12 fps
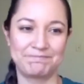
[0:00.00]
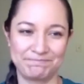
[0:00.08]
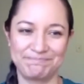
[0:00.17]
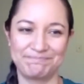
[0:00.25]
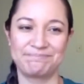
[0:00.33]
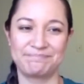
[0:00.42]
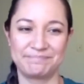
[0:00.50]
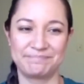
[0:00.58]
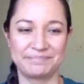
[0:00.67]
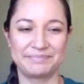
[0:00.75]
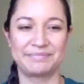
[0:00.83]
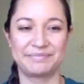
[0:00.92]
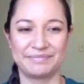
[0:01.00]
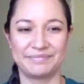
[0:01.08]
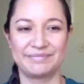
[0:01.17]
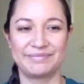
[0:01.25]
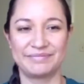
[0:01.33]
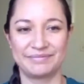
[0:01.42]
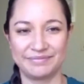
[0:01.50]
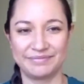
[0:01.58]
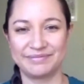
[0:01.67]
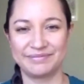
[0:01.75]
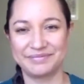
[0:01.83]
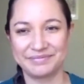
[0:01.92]

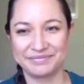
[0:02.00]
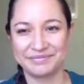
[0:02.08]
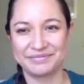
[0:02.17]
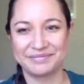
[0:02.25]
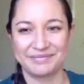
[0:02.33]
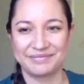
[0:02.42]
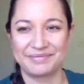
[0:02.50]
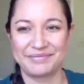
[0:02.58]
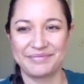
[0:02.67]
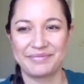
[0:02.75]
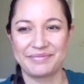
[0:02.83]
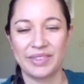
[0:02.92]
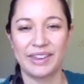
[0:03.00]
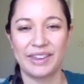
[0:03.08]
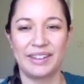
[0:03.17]
(silent)